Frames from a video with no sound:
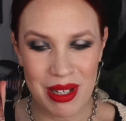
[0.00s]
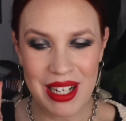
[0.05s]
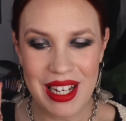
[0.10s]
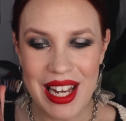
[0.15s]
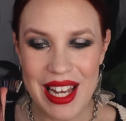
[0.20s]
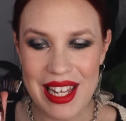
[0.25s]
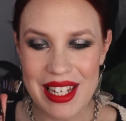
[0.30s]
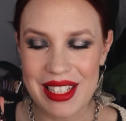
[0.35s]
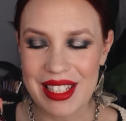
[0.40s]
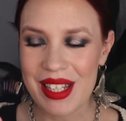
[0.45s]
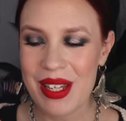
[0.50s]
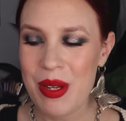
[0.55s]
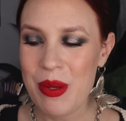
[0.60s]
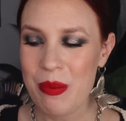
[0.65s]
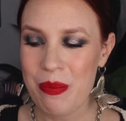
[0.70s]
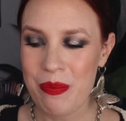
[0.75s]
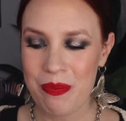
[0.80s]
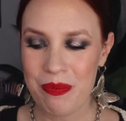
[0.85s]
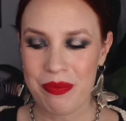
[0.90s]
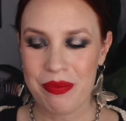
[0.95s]
but
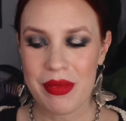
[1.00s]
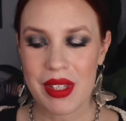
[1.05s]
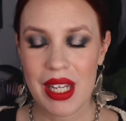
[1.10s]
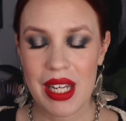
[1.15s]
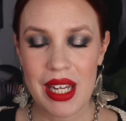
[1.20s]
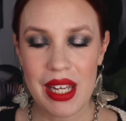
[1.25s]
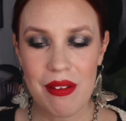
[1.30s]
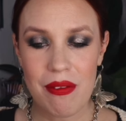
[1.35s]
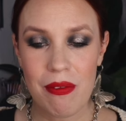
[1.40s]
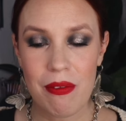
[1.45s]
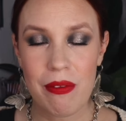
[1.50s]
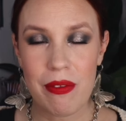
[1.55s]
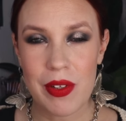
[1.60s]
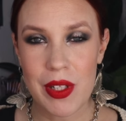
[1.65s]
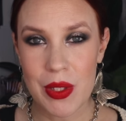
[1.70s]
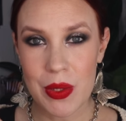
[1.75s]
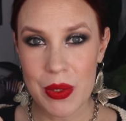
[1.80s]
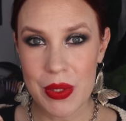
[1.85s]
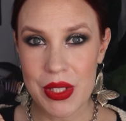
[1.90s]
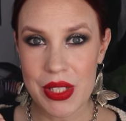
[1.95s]
it
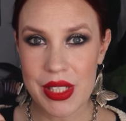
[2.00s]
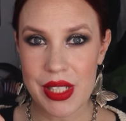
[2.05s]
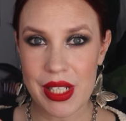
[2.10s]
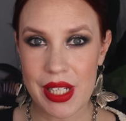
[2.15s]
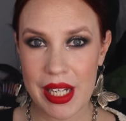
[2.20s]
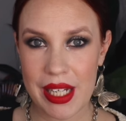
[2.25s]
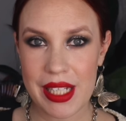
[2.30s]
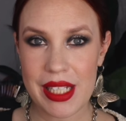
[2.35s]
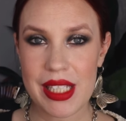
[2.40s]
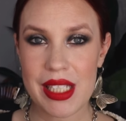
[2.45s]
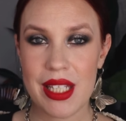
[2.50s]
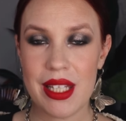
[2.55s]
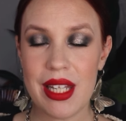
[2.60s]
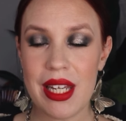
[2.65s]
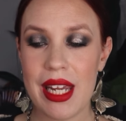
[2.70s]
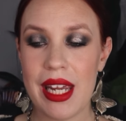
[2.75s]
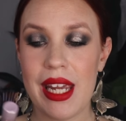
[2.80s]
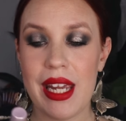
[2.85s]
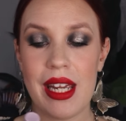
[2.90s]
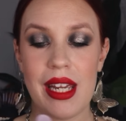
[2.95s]
feels nice in the
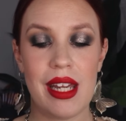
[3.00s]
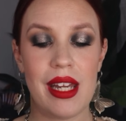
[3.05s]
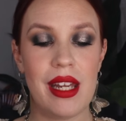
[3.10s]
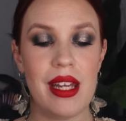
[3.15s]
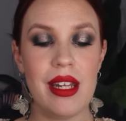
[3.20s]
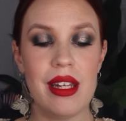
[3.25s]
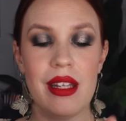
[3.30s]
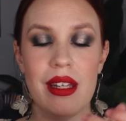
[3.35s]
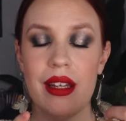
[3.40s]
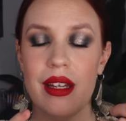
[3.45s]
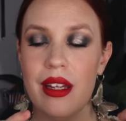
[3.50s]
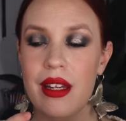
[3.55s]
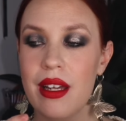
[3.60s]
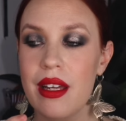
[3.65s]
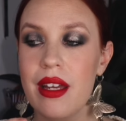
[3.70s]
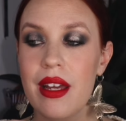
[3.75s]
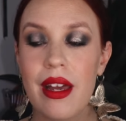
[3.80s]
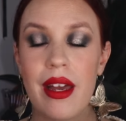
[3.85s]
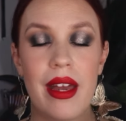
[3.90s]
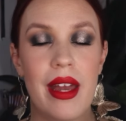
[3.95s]
hand
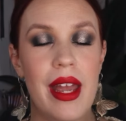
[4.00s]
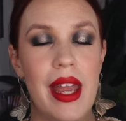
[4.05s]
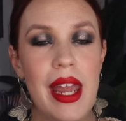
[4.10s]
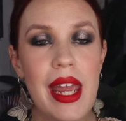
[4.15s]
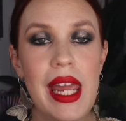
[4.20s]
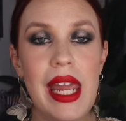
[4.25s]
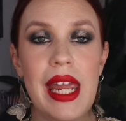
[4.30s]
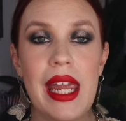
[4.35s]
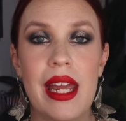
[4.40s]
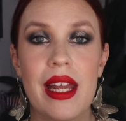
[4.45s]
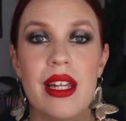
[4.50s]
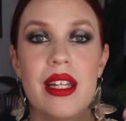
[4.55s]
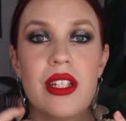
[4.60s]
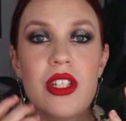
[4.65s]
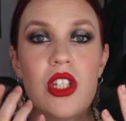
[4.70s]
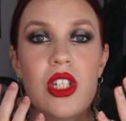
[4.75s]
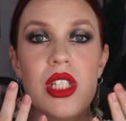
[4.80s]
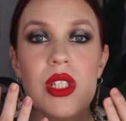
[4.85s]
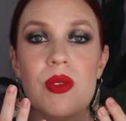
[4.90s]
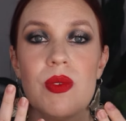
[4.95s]
and it
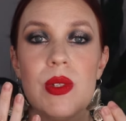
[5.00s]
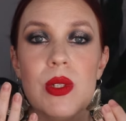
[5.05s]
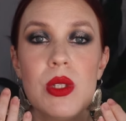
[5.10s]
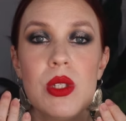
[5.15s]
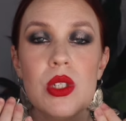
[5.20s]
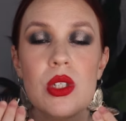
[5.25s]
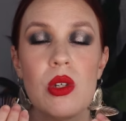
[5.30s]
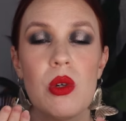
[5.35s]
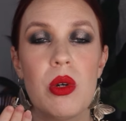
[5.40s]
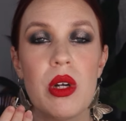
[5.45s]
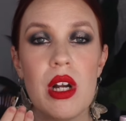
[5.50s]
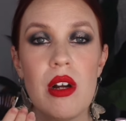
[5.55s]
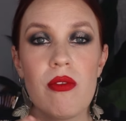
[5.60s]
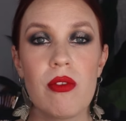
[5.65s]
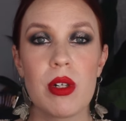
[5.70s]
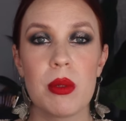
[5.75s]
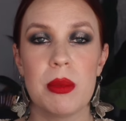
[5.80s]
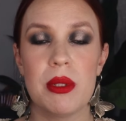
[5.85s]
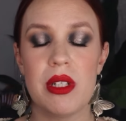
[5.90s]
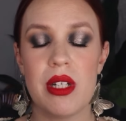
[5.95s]
just feels so
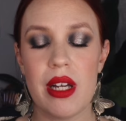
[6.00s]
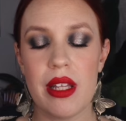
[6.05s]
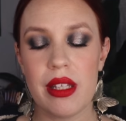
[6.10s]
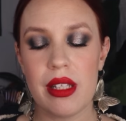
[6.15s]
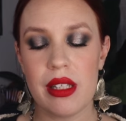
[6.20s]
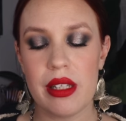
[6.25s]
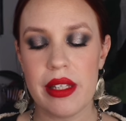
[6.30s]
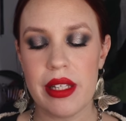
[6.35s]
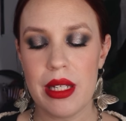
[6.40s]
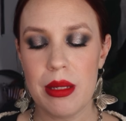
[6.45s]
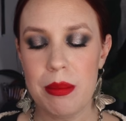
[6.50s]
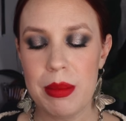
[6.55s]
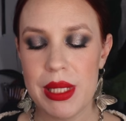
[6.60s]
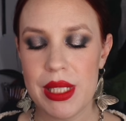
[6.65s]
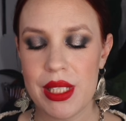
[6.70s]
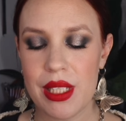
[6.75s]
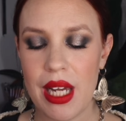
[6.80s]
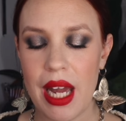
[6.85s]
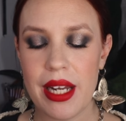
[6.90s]
comfortable on the lips.